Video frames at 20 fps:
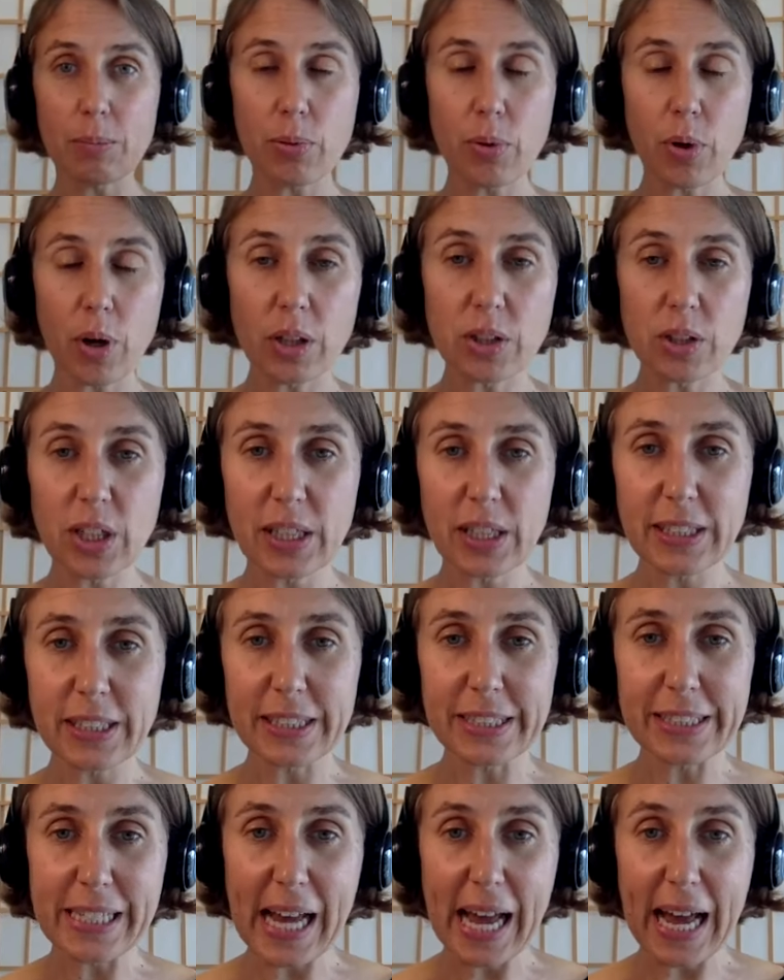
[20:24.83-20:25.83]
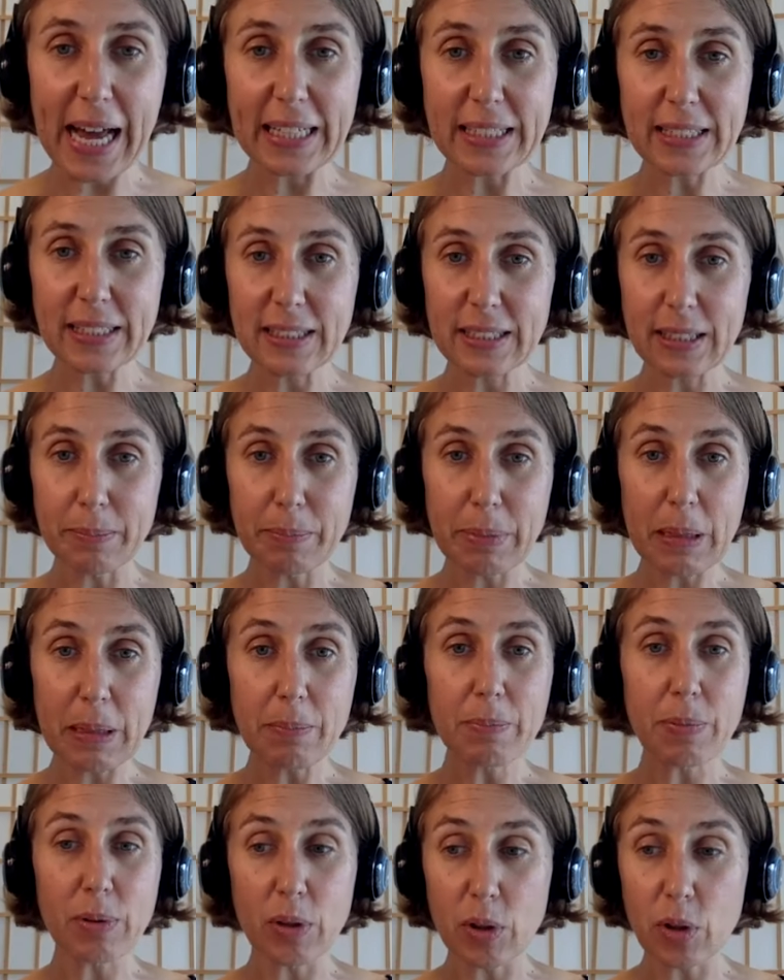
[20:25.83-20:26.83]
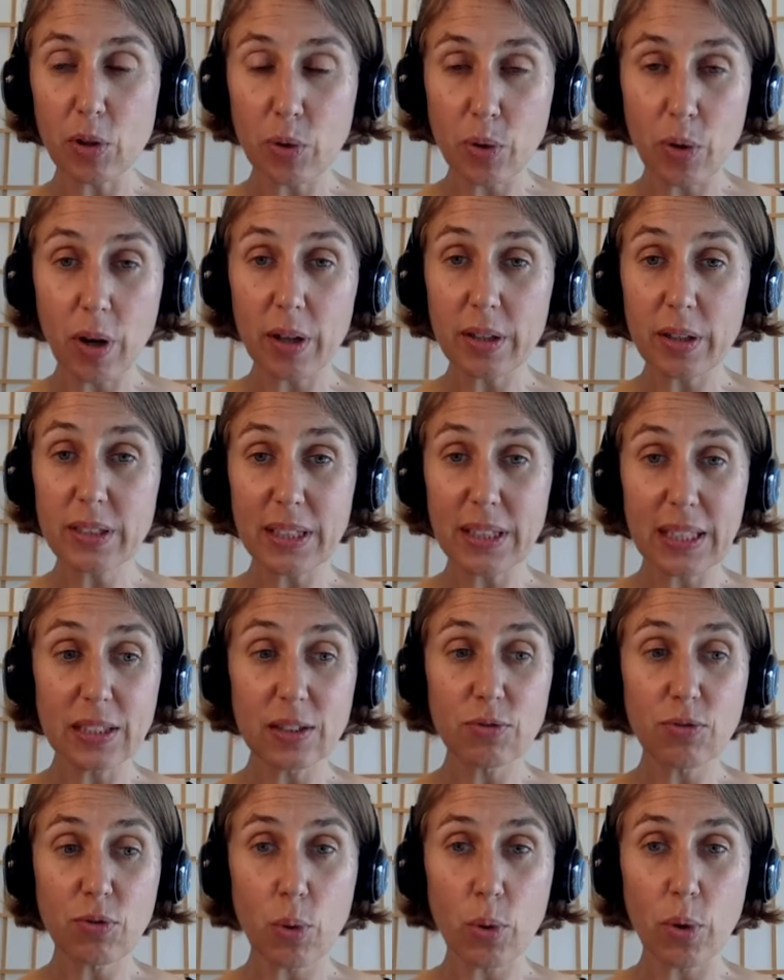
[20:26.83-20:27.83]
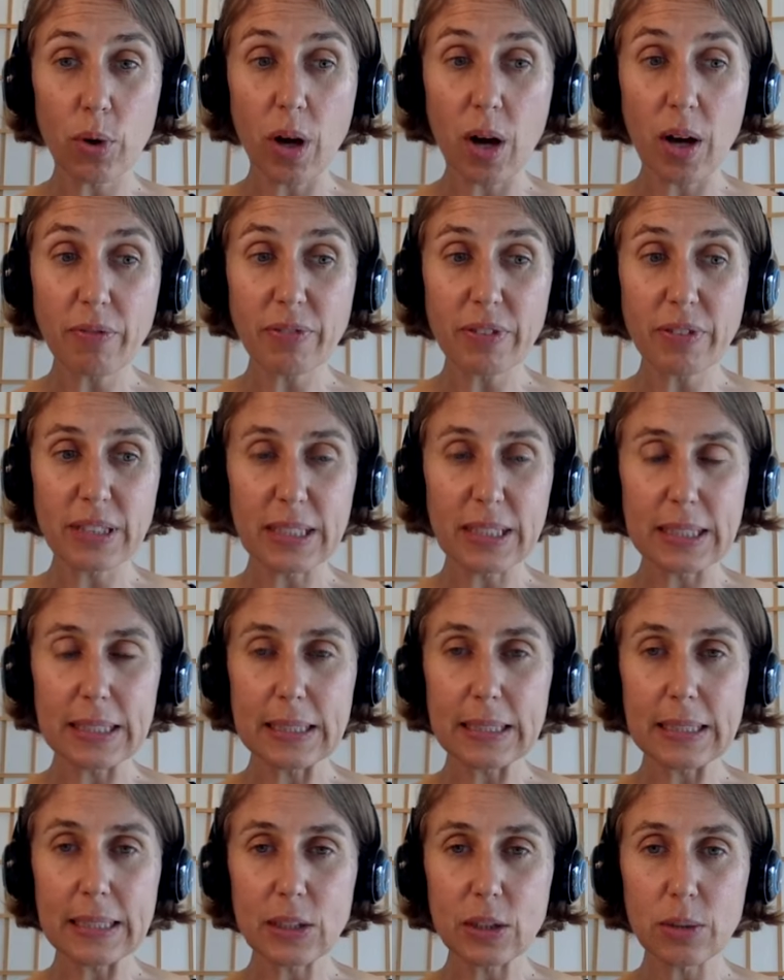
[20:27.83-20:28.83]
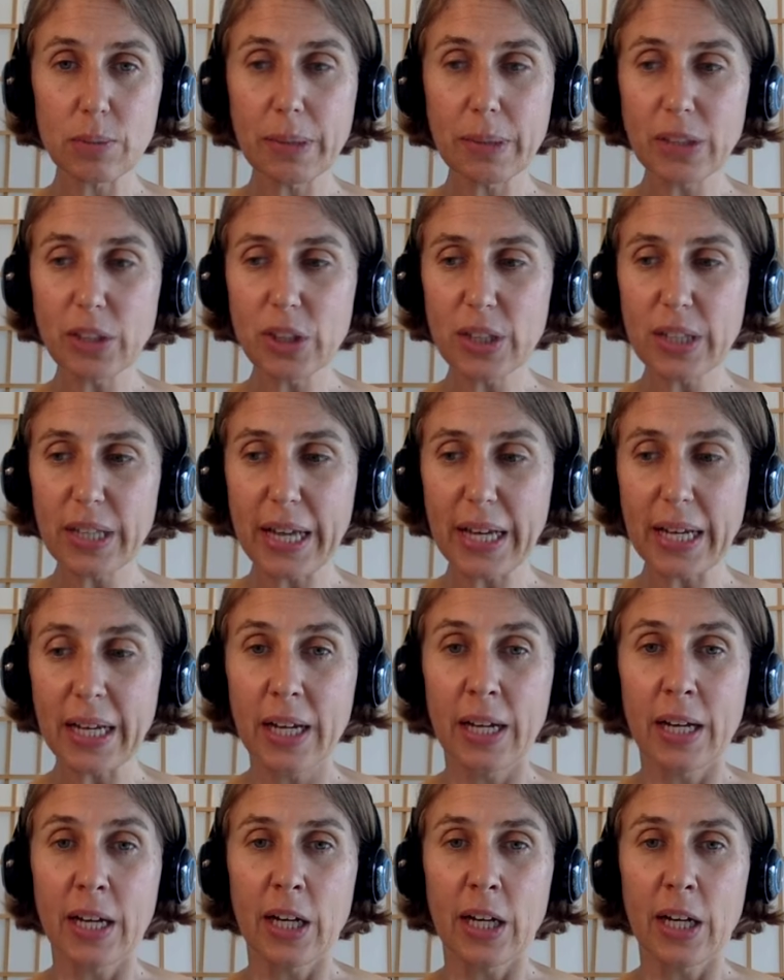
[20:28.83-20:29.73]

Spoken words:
projects and tasks and people across these 4 offices, because you mentioned that